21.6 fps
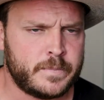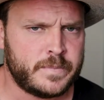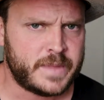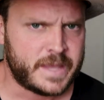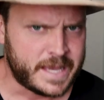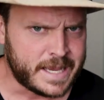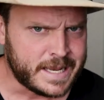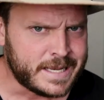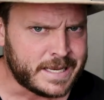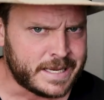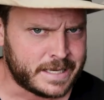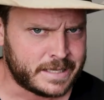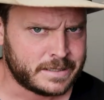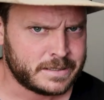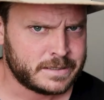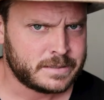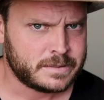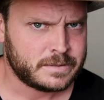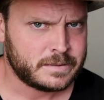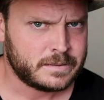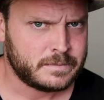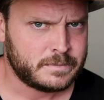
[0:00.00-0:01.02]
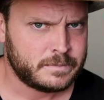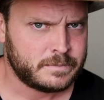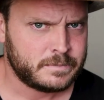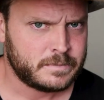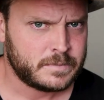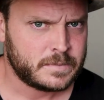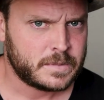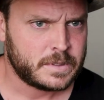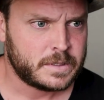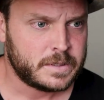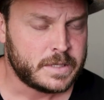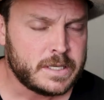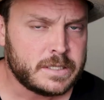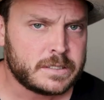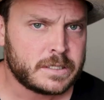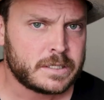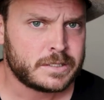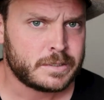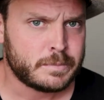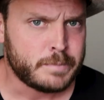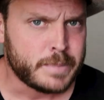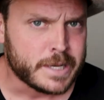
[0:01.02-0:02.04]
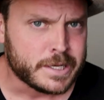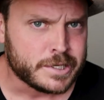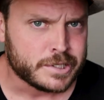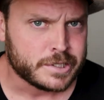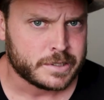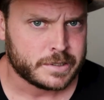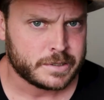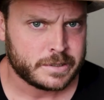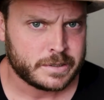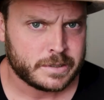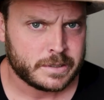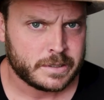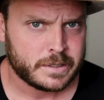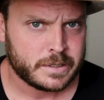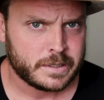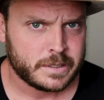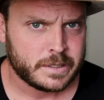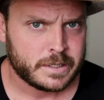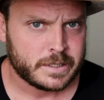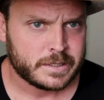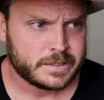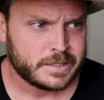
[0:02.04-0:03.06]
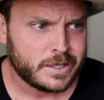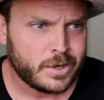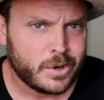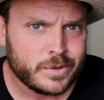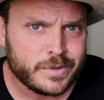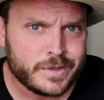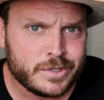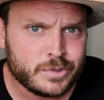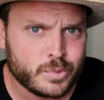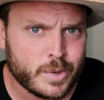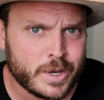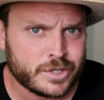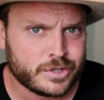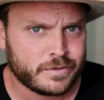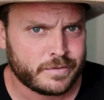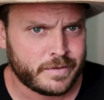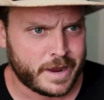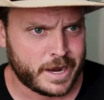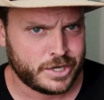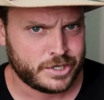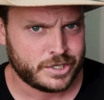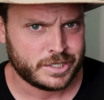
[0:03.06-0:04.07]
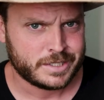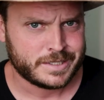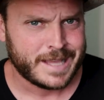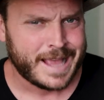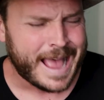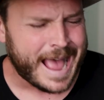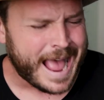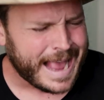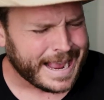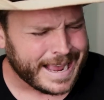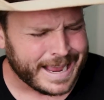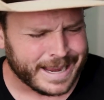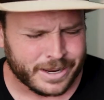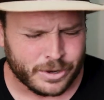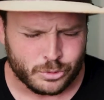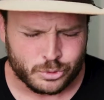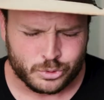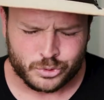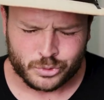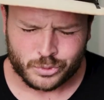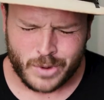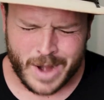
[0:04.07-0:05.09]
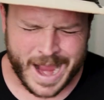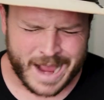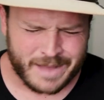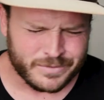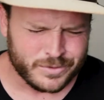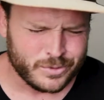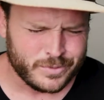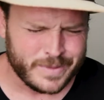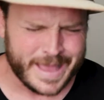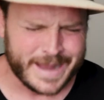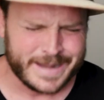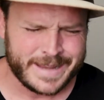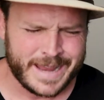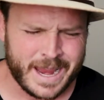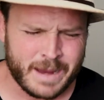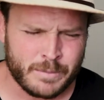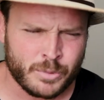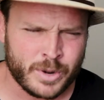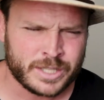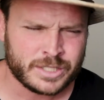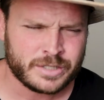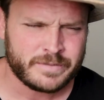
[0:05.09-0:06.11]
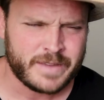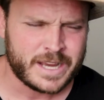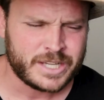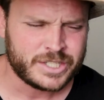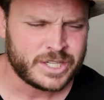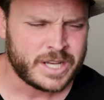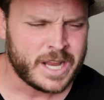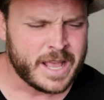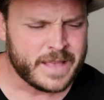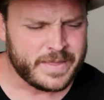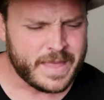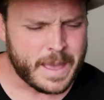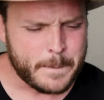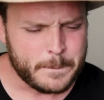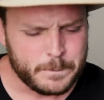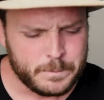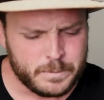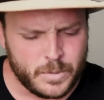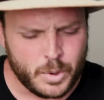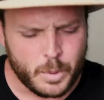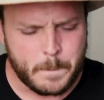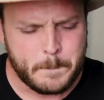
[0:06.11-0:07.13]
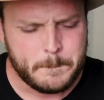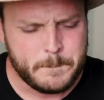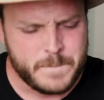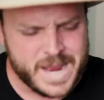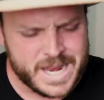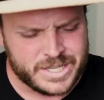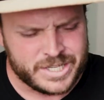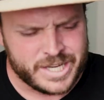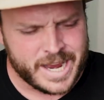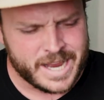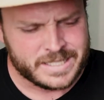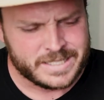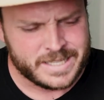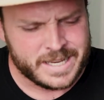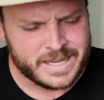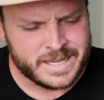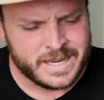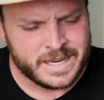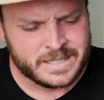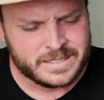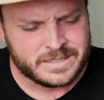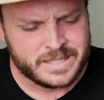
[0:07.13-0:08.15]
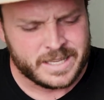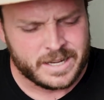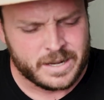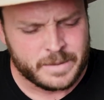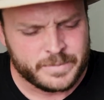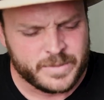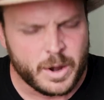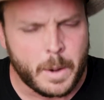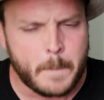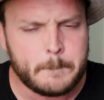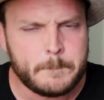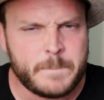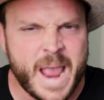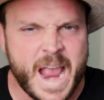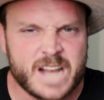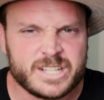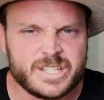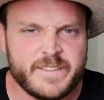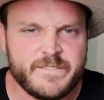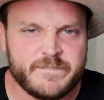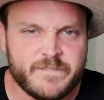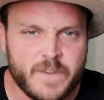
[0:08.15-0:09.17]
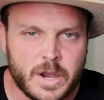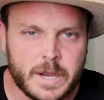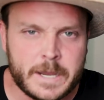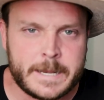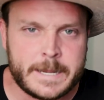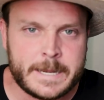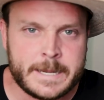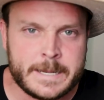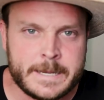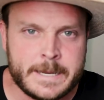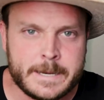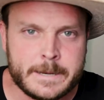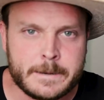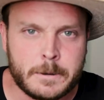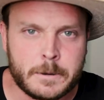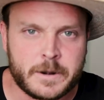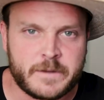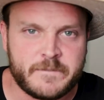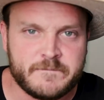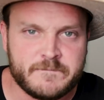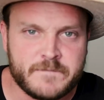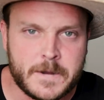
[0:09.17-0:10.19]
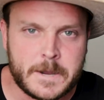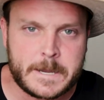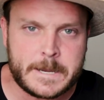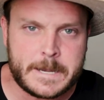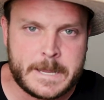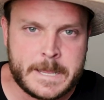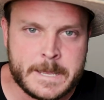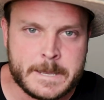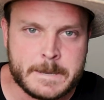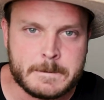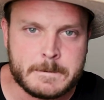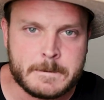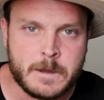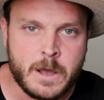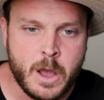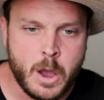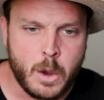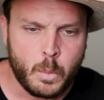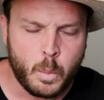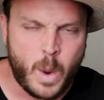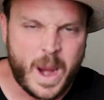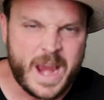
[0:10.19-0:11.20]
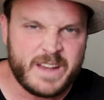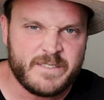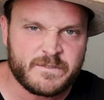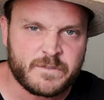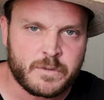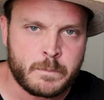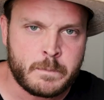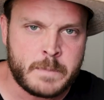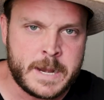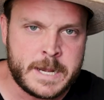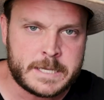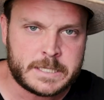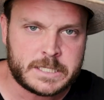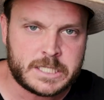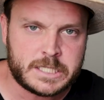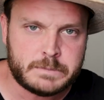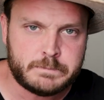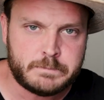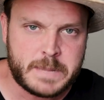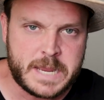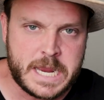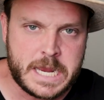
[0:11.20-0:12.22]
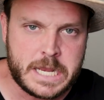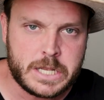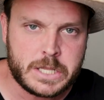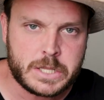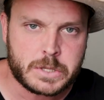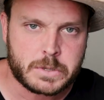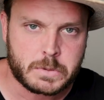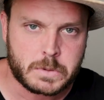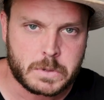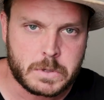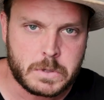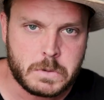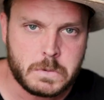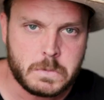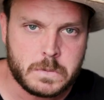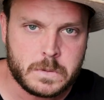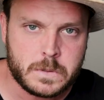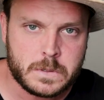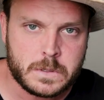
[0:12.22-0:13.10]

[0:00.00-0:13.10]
The Indians, these sons of bitches, sit on these reservations. I gotta go drive through that damn reservation. That little bitch-ass Indian sitting up there, Apache fucking Indian on a fucking hill waiting for me to speed through.